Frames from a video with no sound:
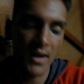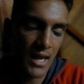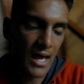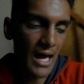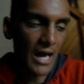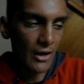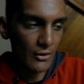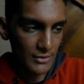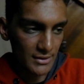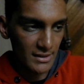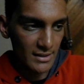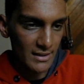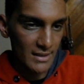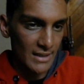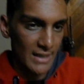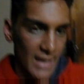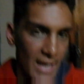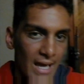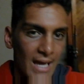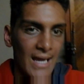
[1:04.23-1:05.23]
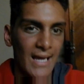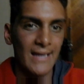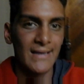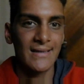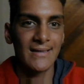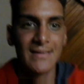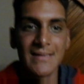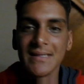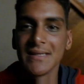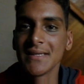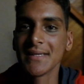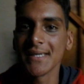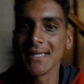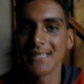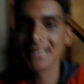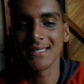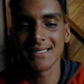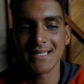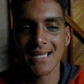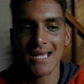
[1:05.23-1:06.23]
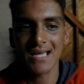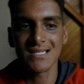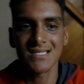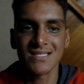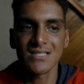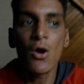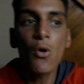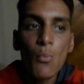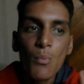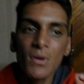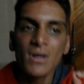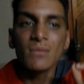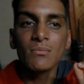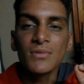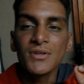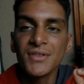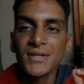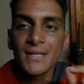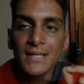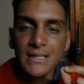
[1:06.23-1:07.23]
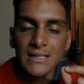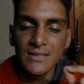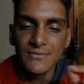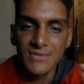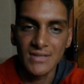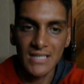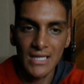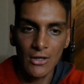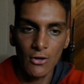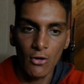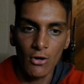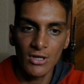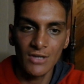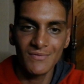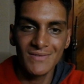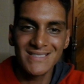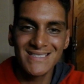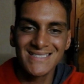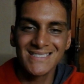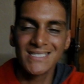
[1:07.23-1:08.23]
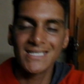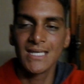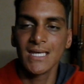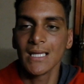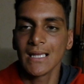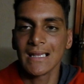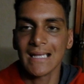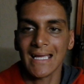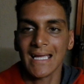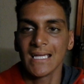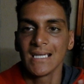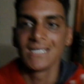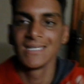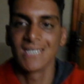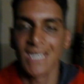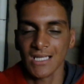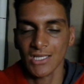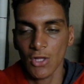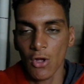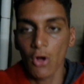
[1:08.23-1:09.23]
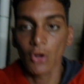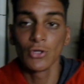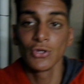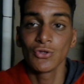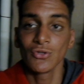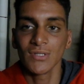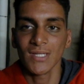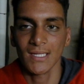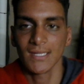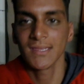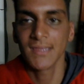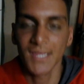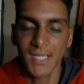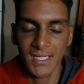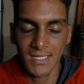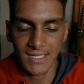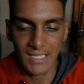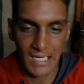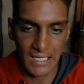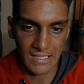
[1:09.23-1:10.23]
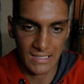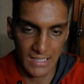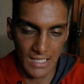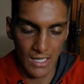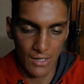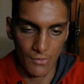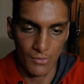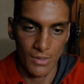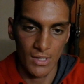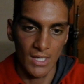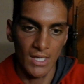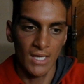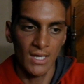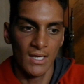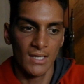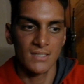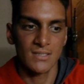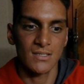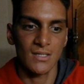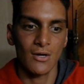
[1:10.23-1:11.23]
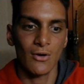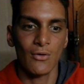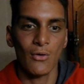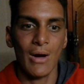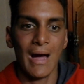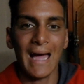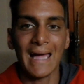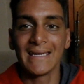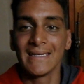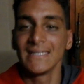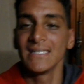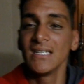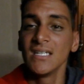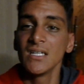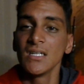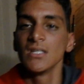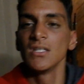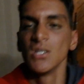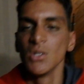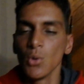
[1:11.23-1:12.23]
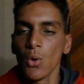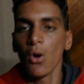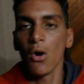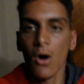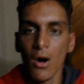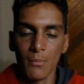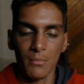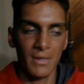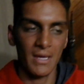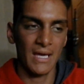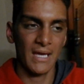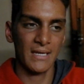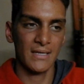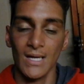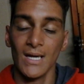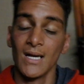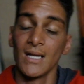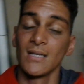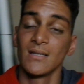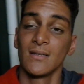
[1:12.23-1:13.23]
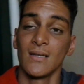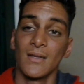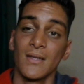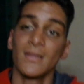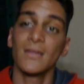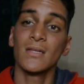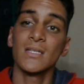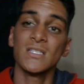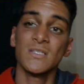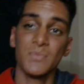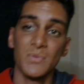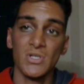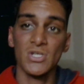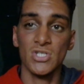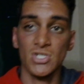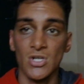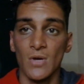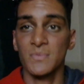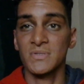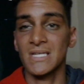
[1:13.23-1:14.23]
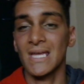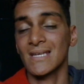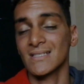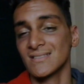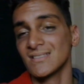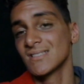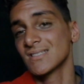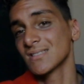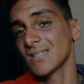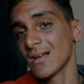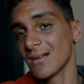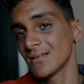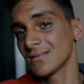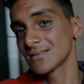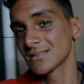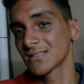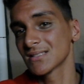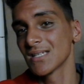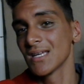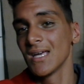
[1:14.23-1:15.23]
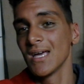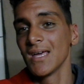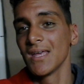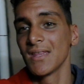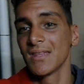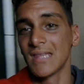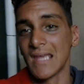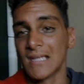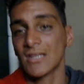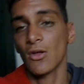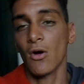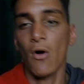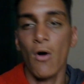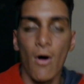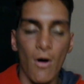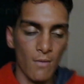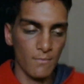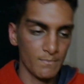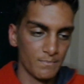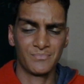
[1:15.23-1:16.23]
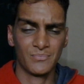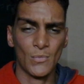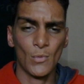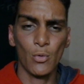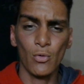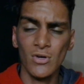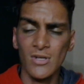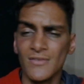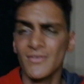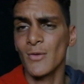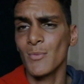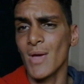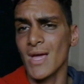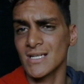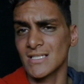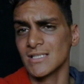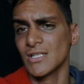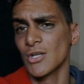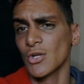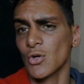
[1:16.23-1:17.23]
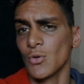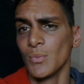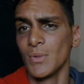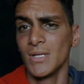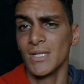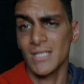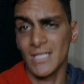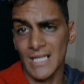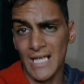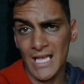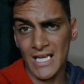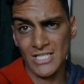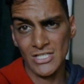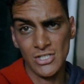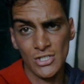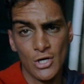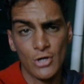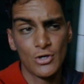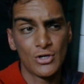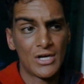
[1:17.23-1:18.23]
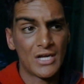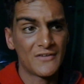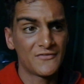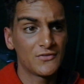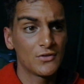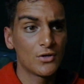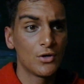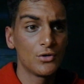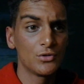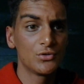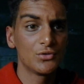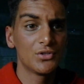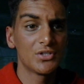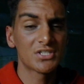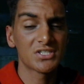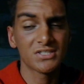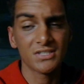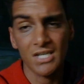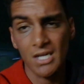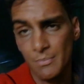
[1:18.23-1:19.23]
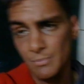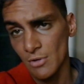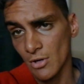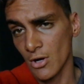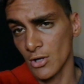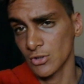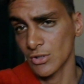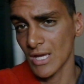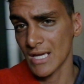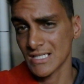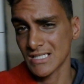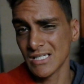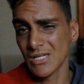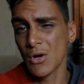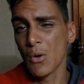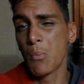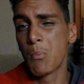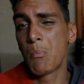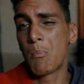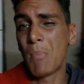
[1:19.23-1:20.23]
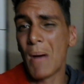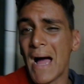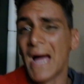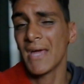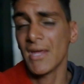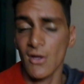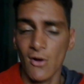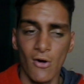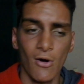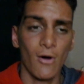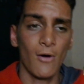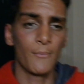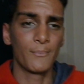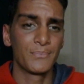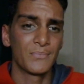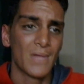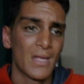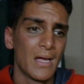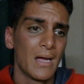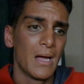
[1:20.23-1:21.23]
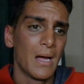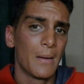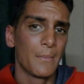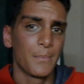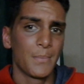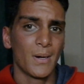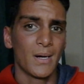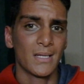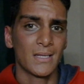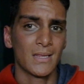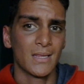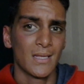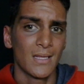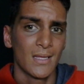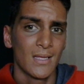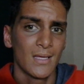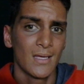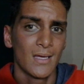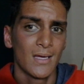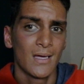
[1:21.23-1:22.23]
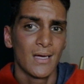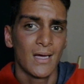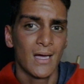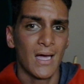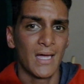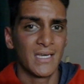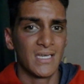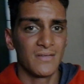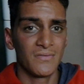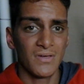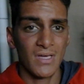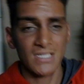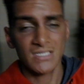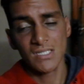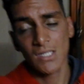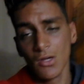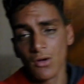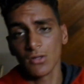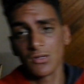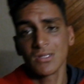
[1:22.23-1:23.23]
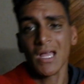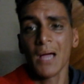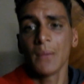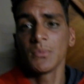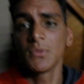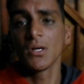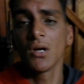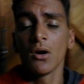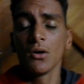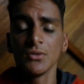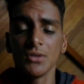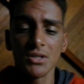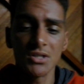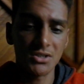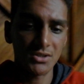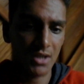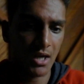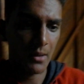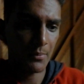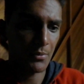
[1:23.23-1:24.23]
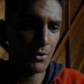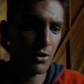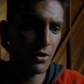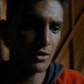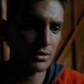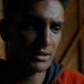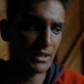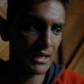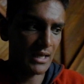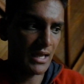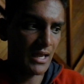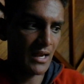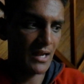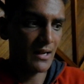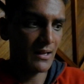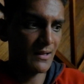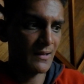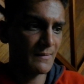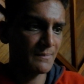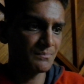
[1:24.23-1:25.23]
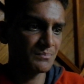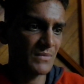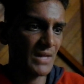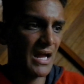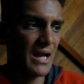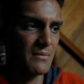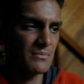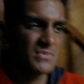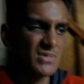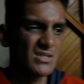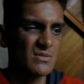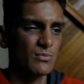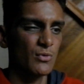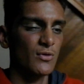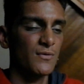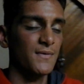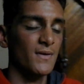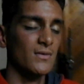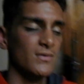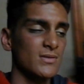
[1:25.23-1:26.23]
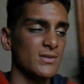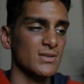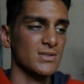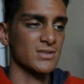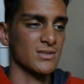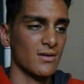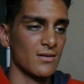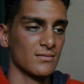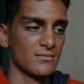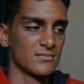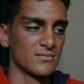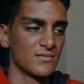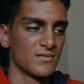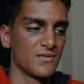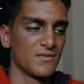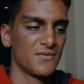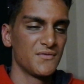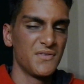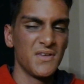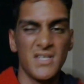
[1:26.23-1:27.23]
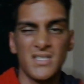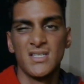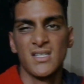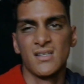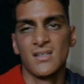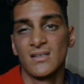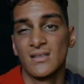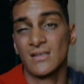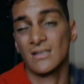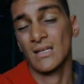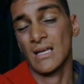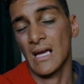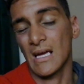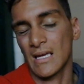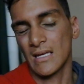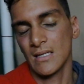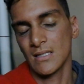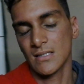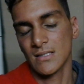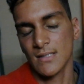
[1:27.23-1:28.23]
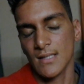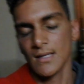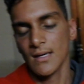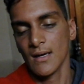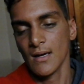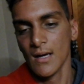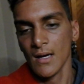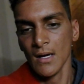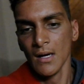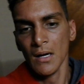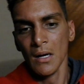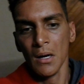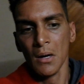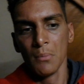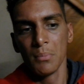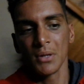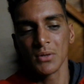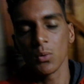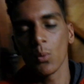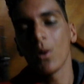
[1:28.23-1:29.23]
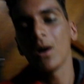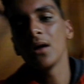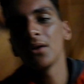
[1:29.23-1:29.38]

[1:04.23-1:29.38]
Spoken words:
out, and the thread is like so minimal thread left that I can't even get like a nut onto that thread right now. So I need a new arm, and none of the spare shops actually sells that arm. All of them actually recommended that I actually have to go to the scrapyard to actually go buy an arm, but I never actually got time to go to the scrapyard, and I'm just more focused on fixing it, I guess. But while the